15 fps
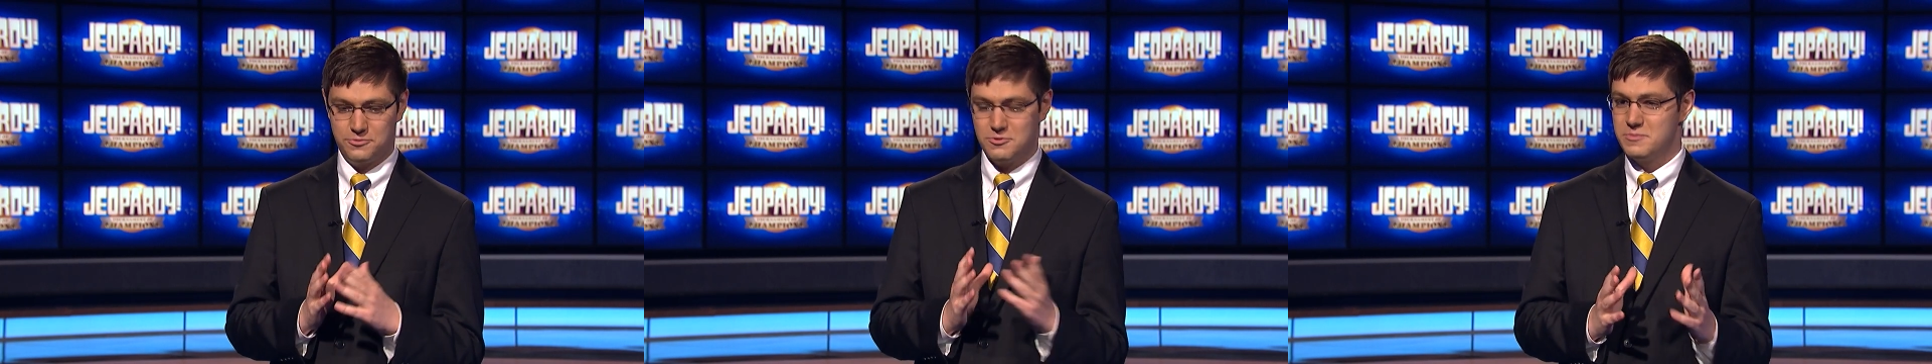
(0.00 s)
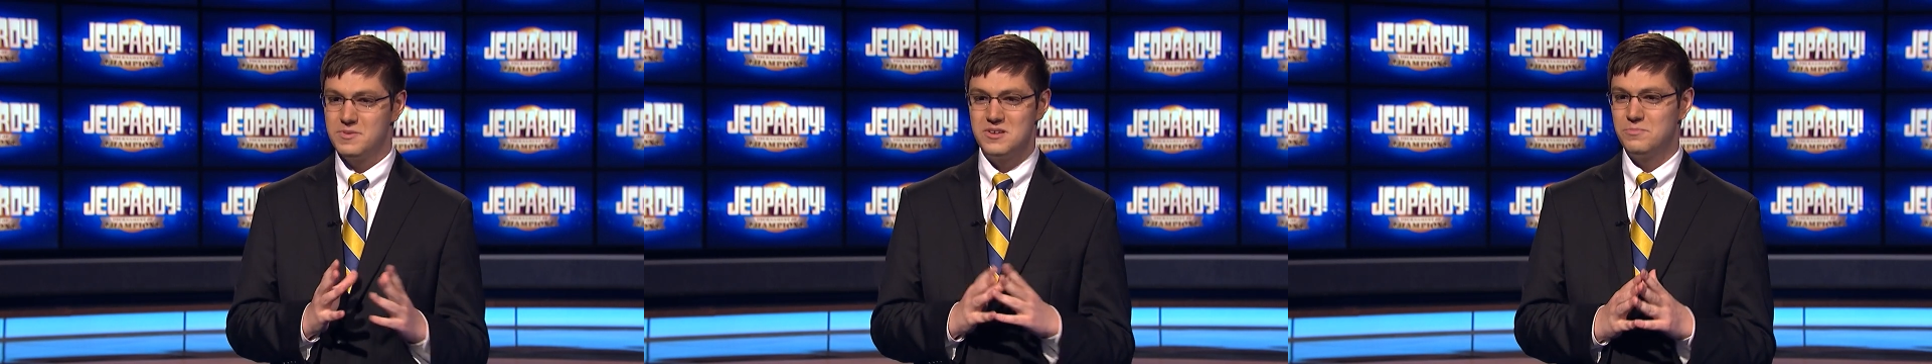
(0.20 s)

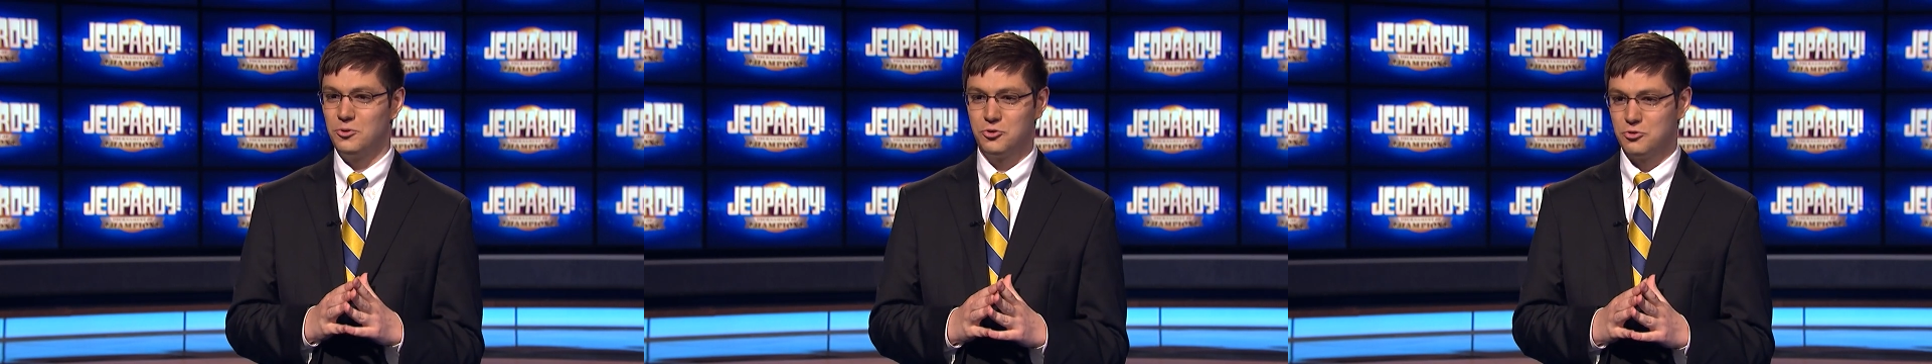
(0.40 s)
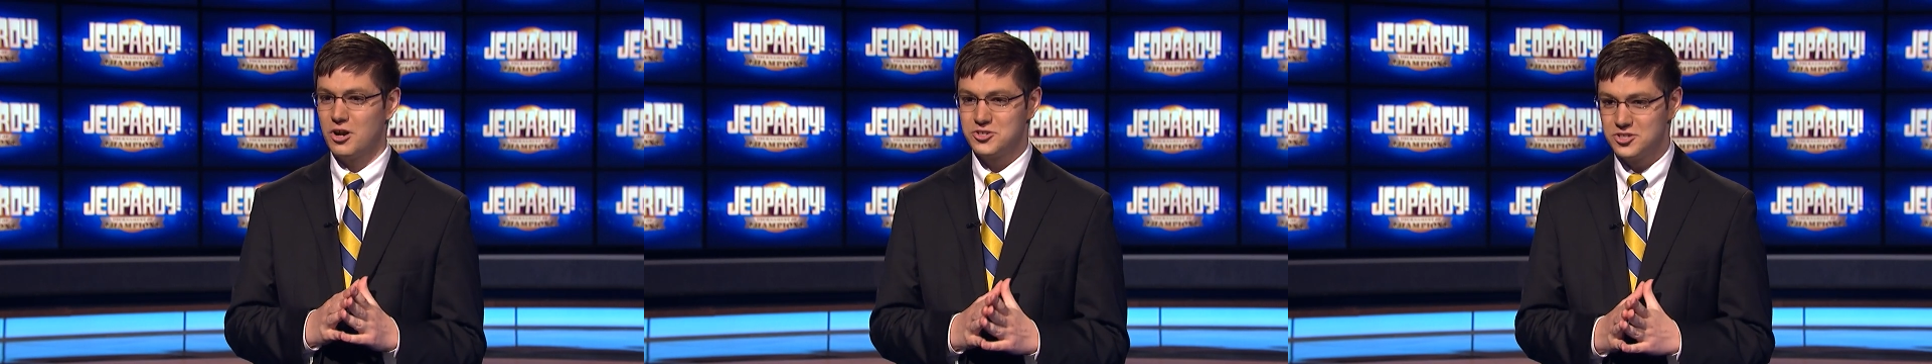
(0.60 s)
three people
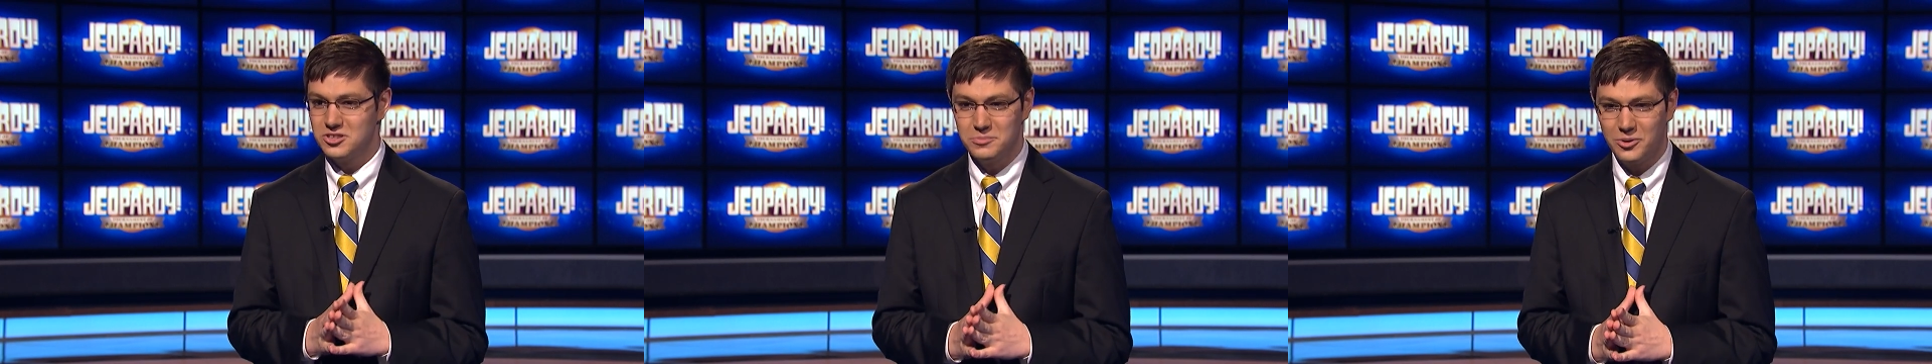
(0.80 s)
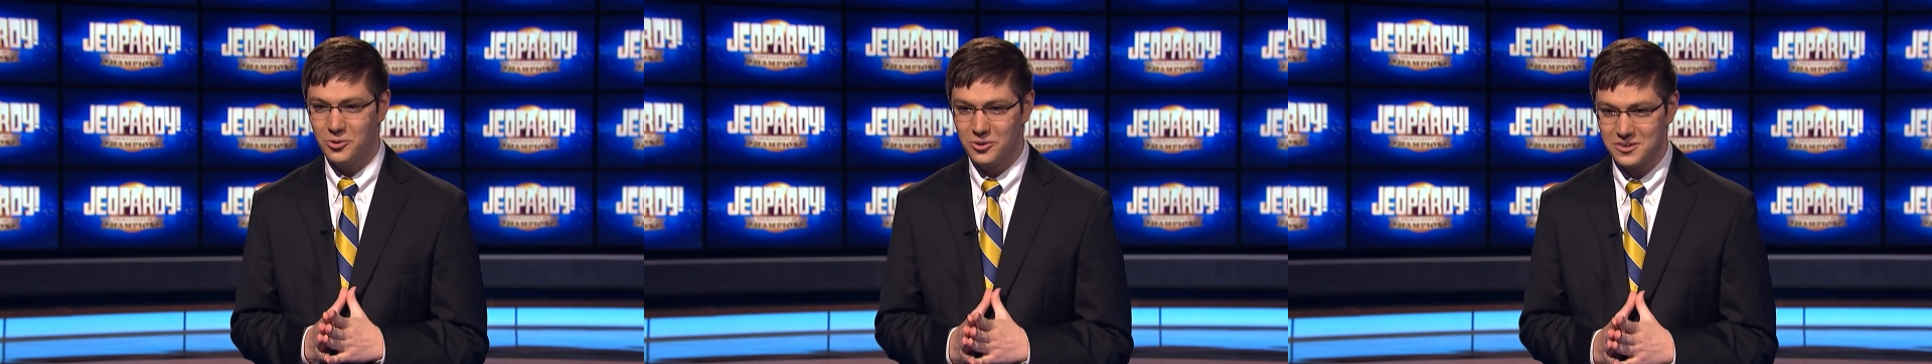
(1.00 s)
crushing
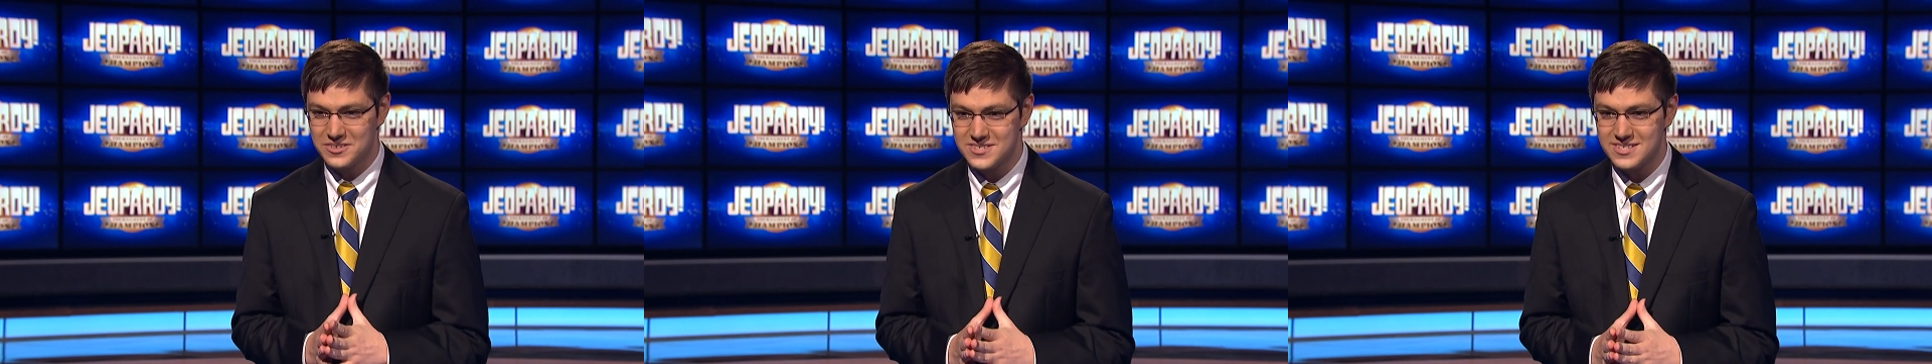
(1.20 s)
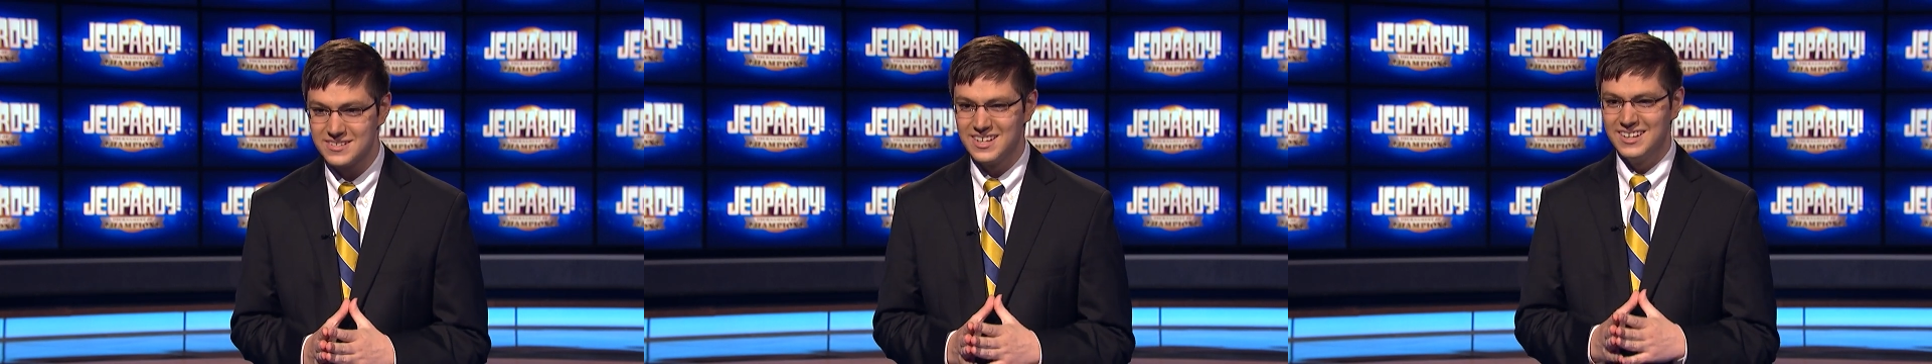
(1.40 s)
the boards.